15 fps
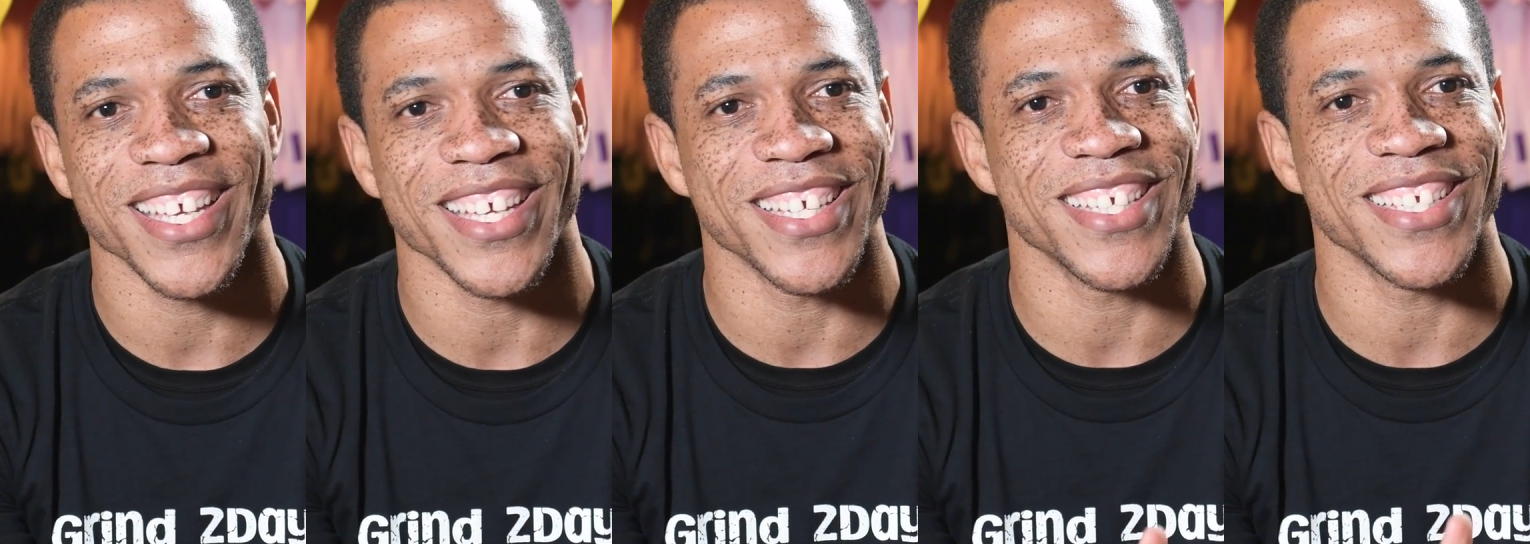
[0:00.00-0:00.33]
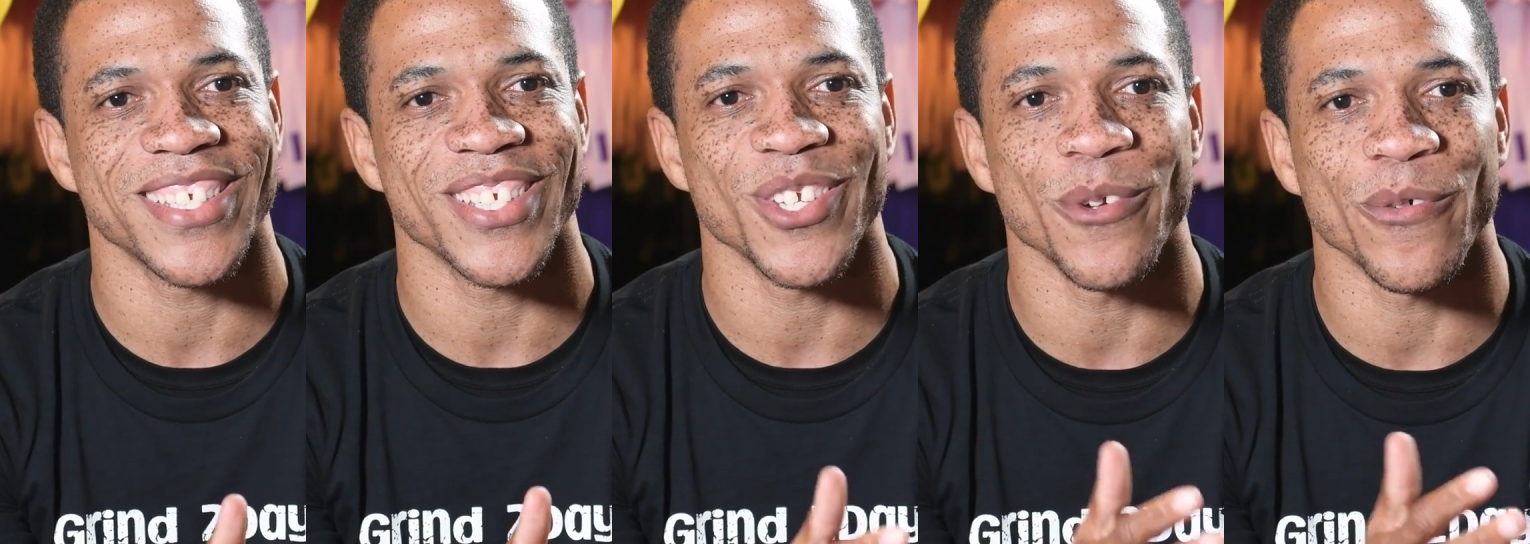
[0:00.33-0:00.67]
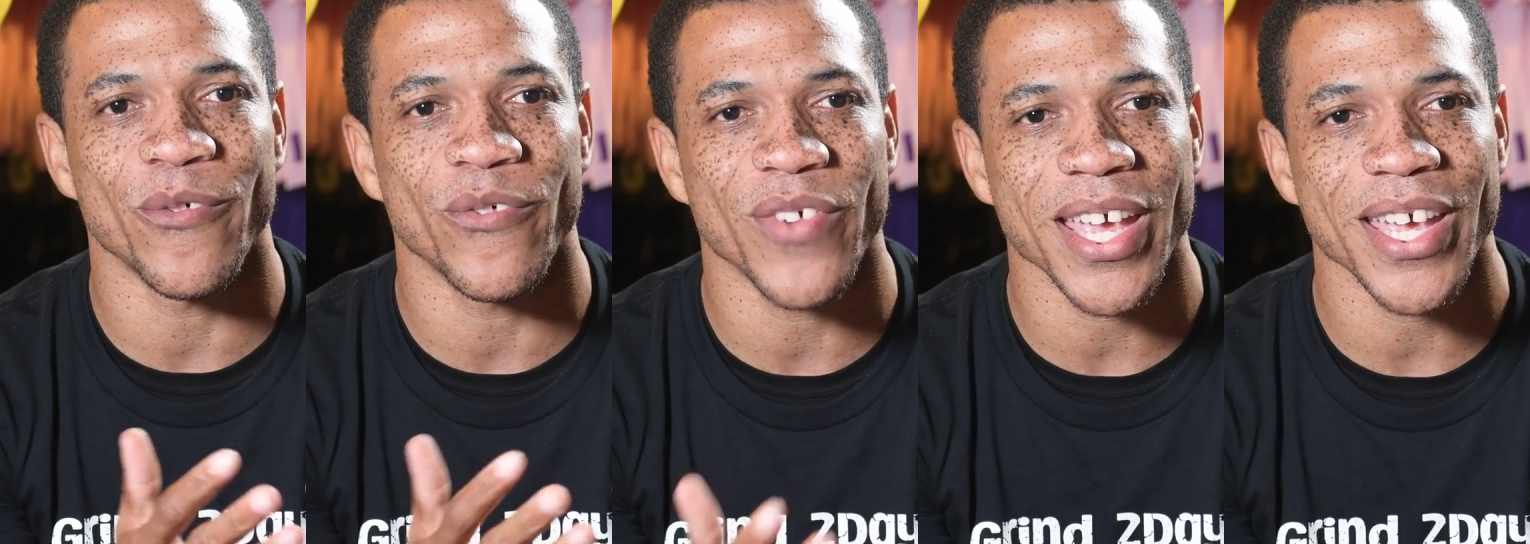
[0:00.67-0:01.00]
is you
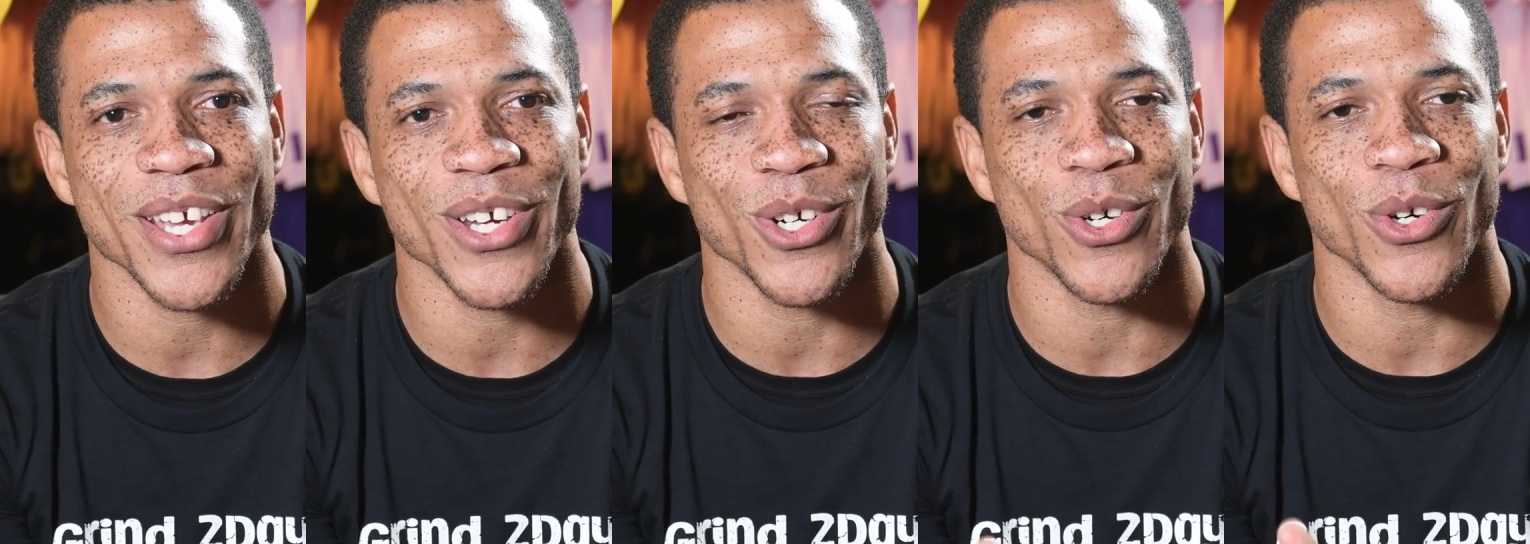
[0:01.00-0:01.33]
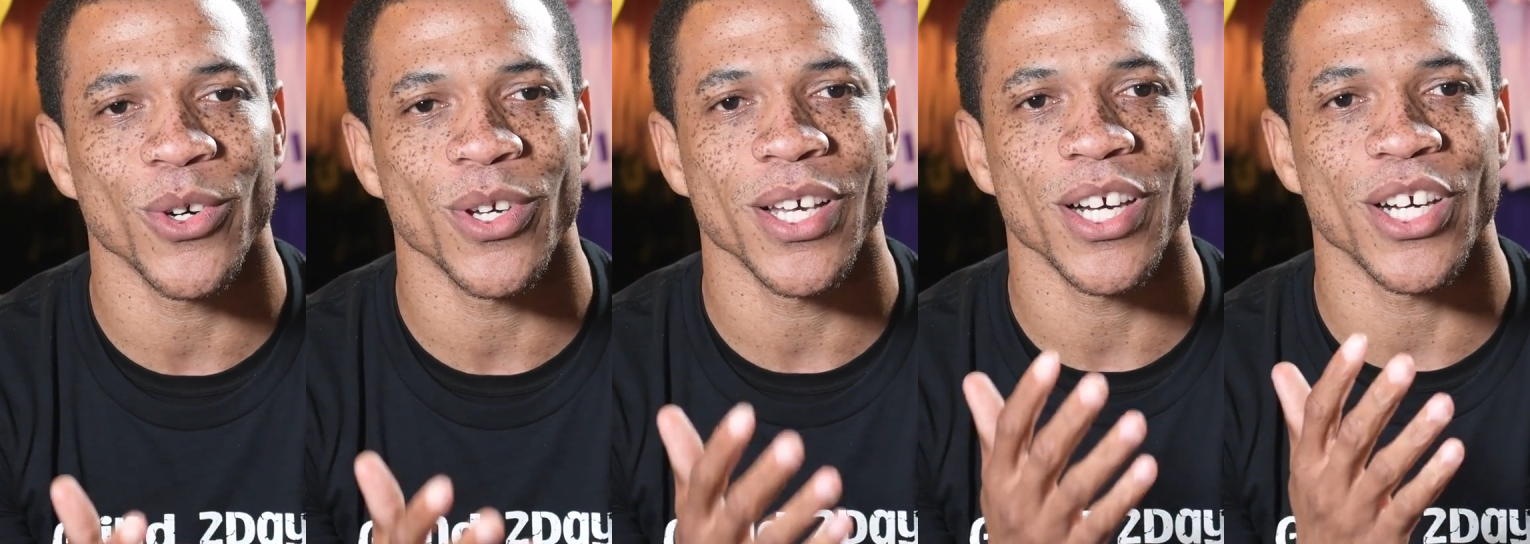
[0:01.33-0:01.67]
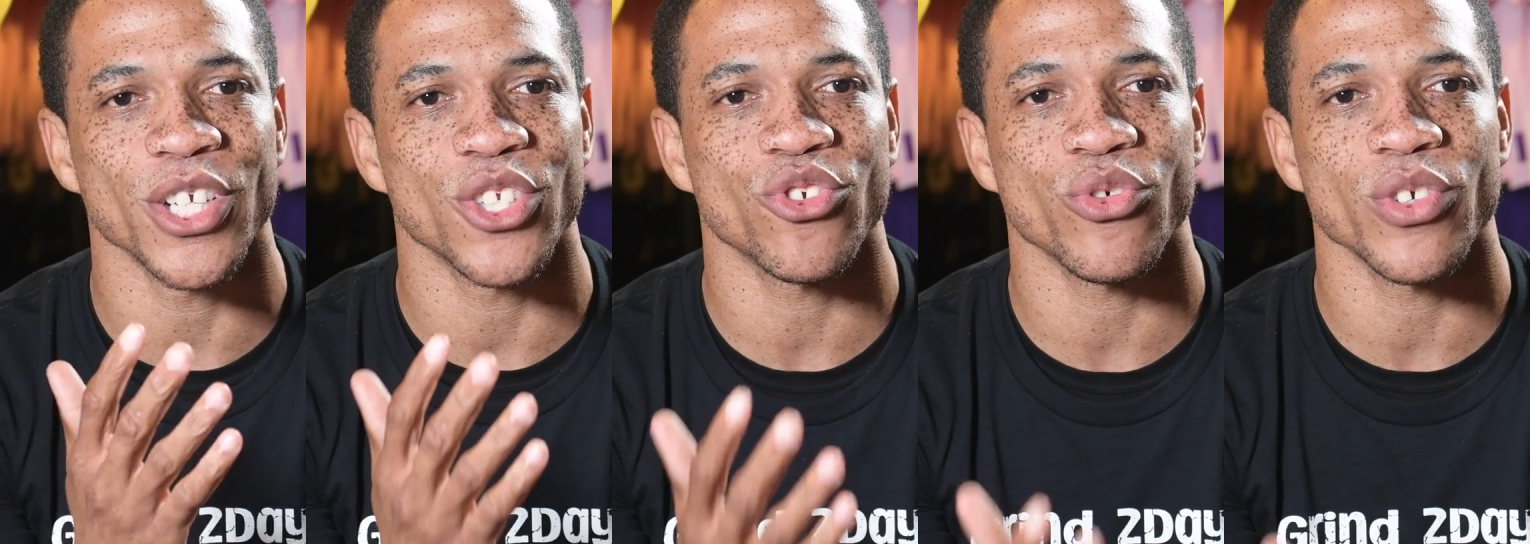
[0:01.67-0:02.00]
fail
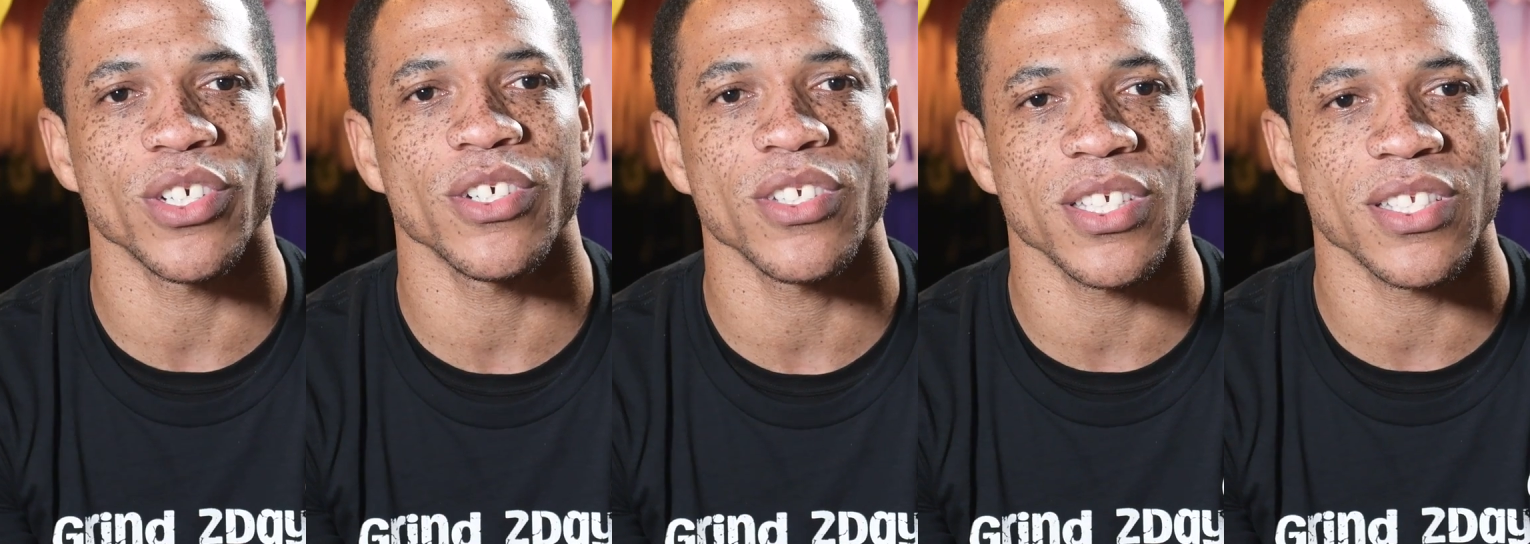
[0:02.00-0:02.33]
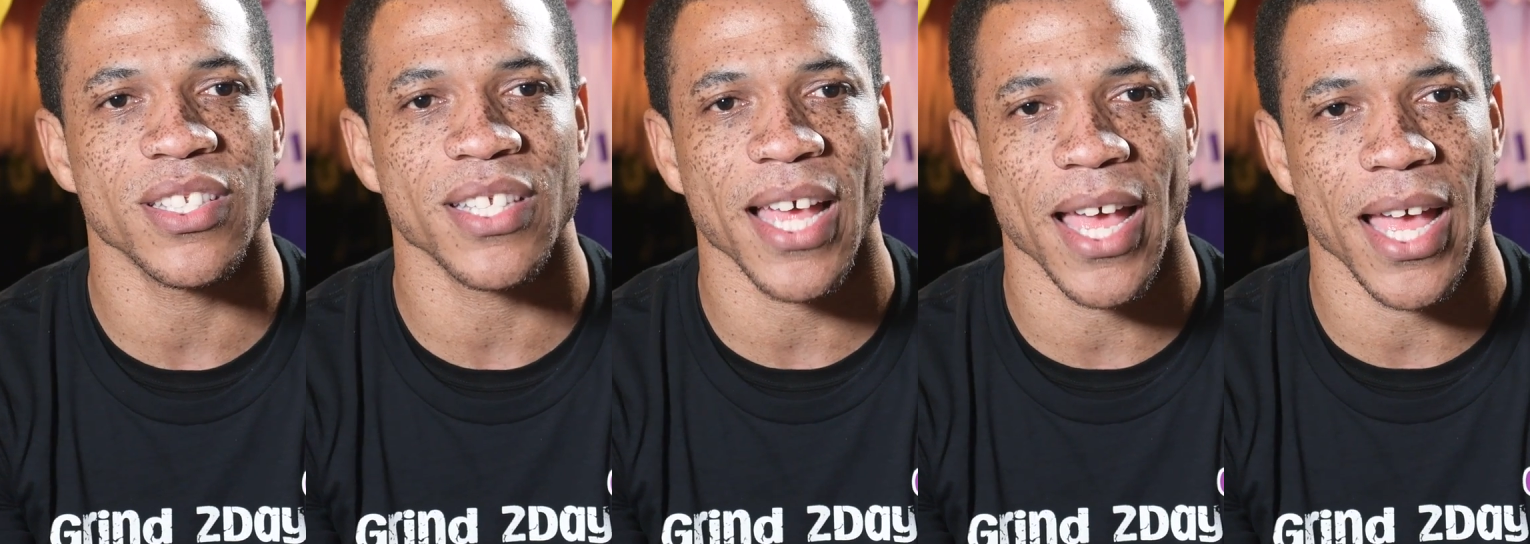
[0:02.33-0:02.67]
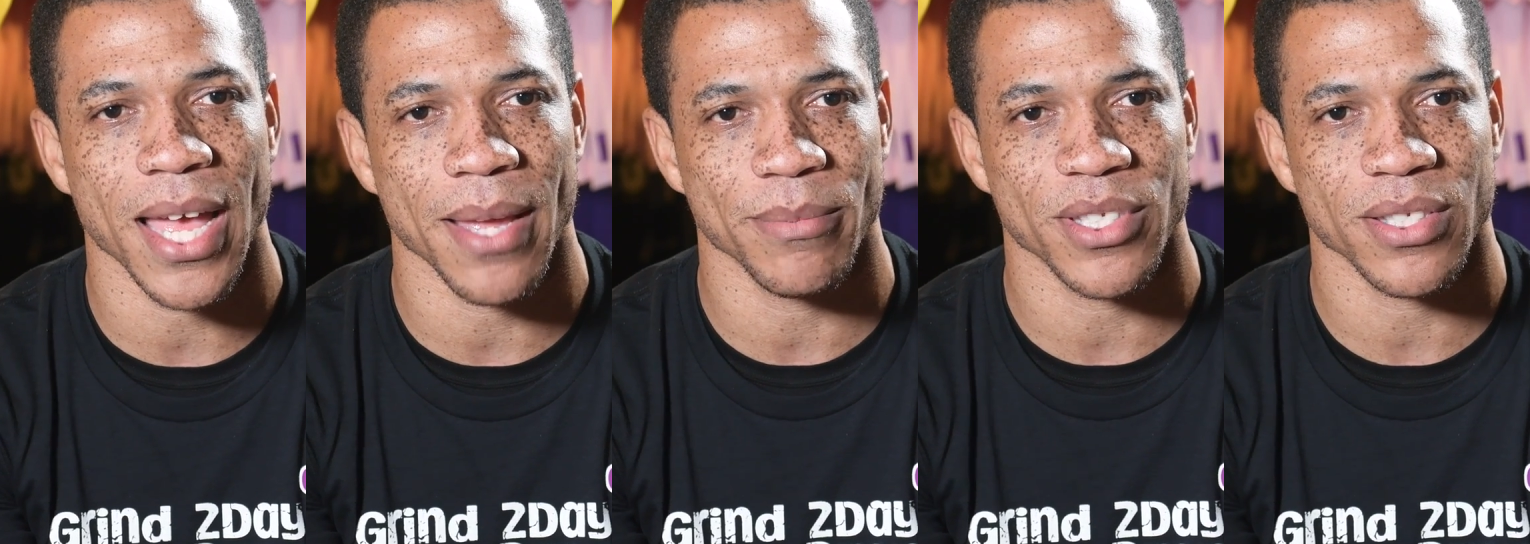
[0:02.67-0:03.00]
1,000,000,000,000
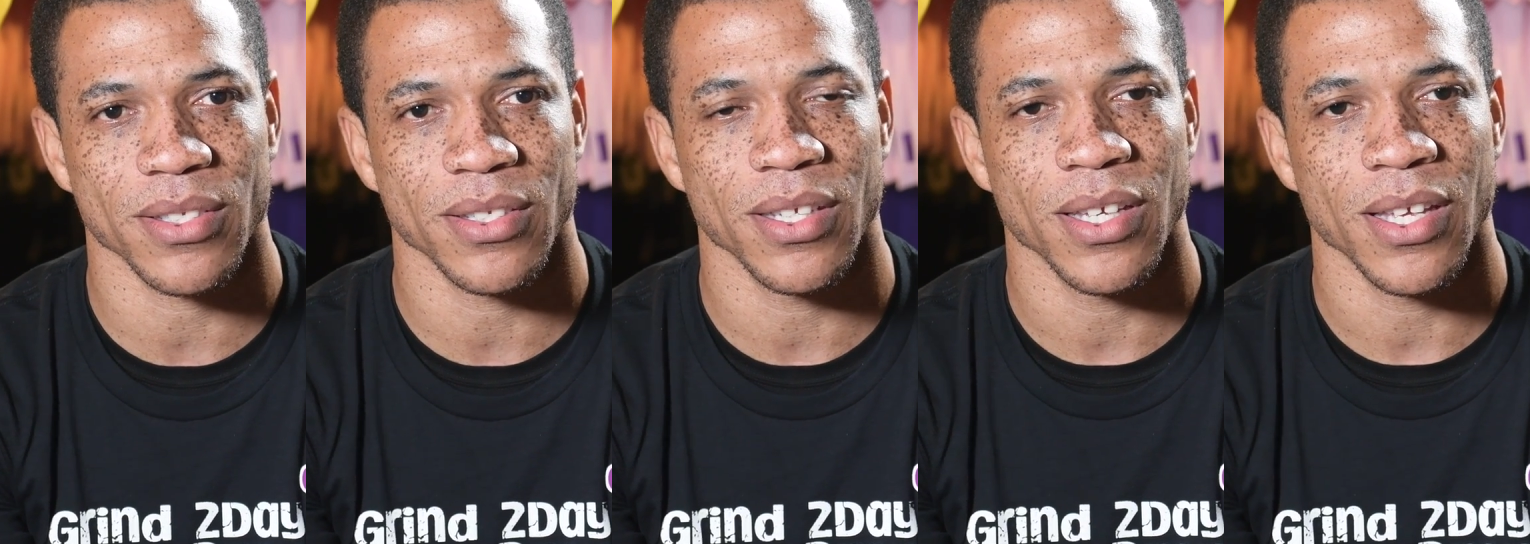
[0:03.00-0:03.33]
times.